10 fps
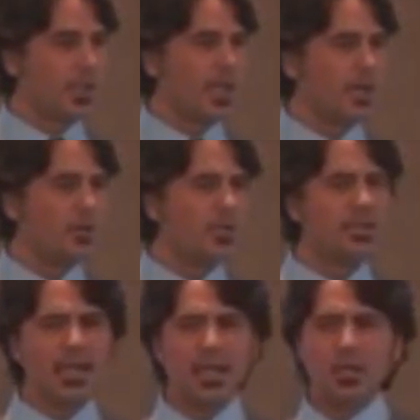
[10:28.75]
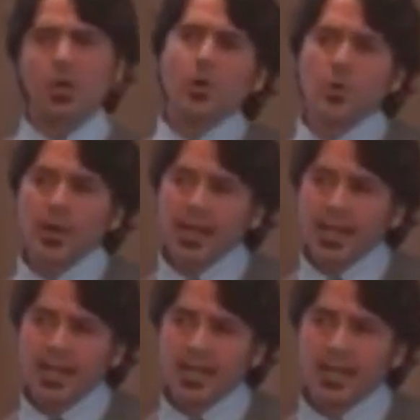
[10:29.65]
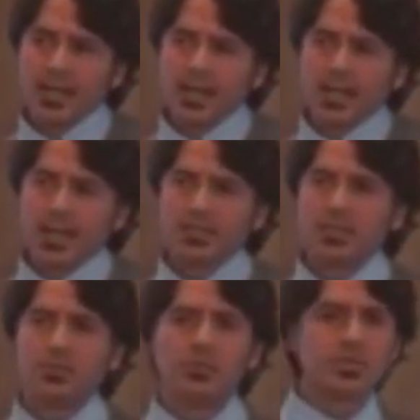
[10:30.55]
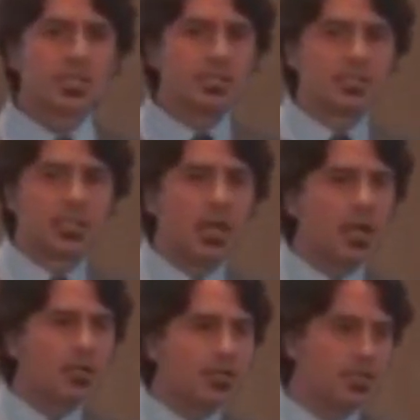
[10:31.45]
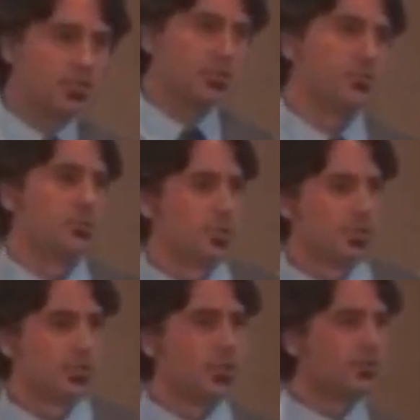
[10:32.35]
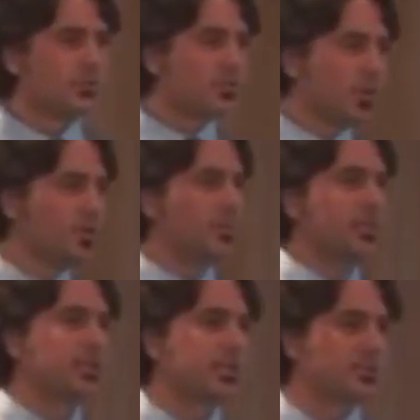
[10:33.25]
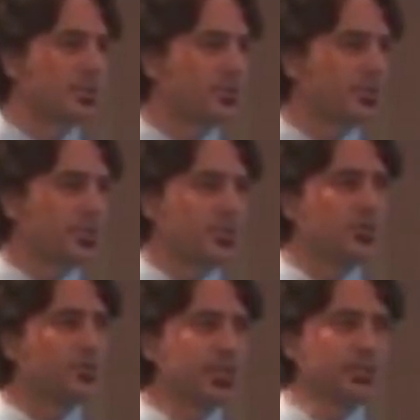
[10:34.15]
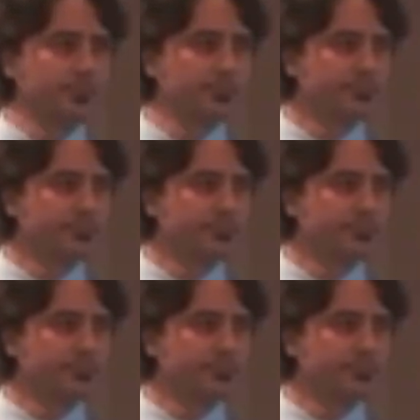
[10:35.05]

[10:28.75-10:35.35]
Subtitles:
How did that go away? I thought it was scar tissue. Thought it was permanent. That's what everybody told me.